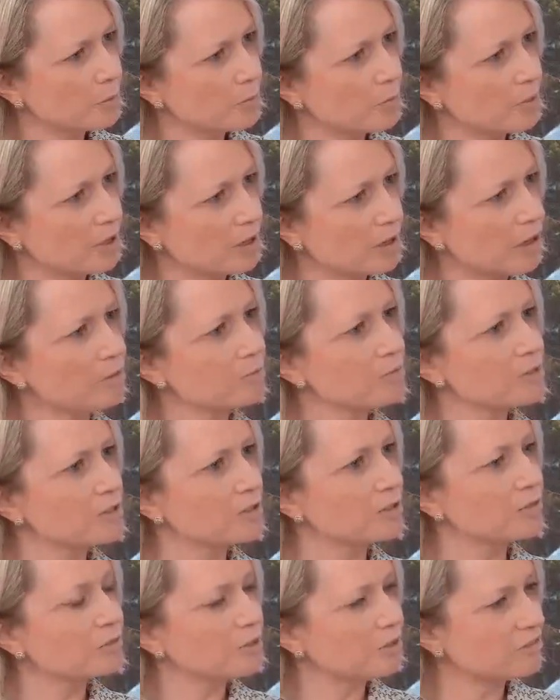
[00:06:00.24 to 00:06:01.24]
when it comes
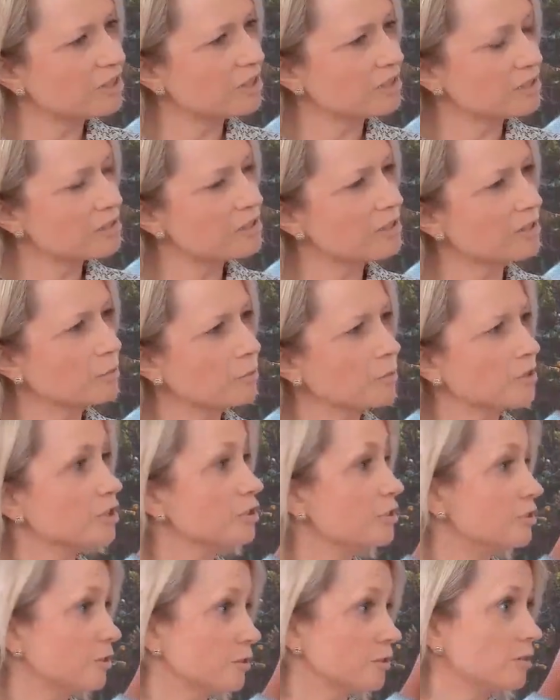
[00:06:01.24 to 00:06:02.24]
to Vididencel, which
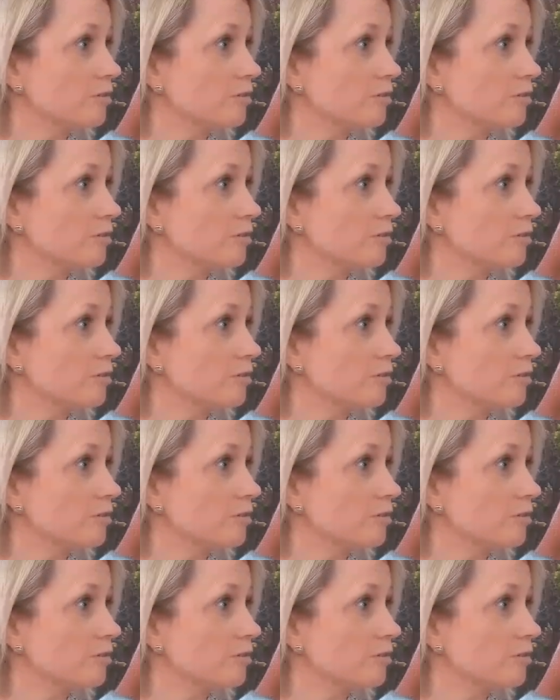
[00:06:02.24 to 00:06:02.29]
is